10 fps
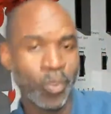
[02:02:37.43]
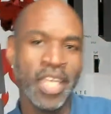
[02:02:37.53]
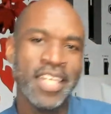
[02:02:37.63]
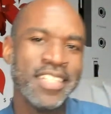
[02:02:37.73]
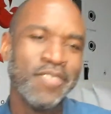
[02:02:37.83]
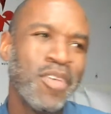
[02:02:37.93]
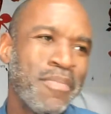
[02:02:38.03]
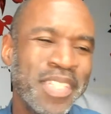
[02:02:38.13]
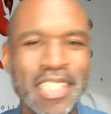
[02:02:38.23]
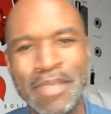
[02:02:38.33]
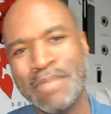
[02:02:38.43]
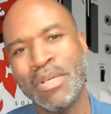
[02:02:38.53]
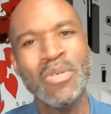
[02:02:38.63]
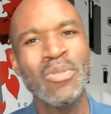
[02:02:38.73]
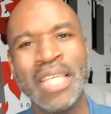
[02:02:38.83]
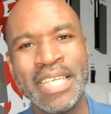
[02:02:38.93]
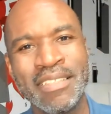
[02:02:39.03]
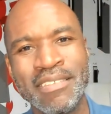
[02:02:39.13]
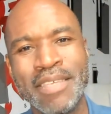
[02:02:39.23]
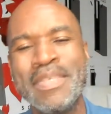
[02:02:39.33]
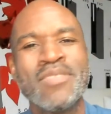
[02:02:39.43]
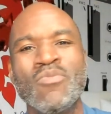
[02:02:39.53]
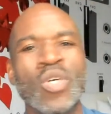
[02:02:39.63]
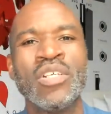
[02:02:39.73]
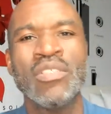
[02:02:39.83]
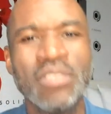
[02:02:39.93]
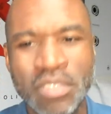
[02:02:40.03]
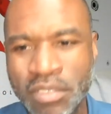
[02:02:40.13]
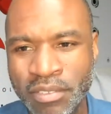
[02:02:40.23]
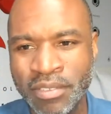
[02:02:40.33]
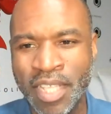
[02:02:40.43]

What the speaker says: And women just like, bro, like, give me some words.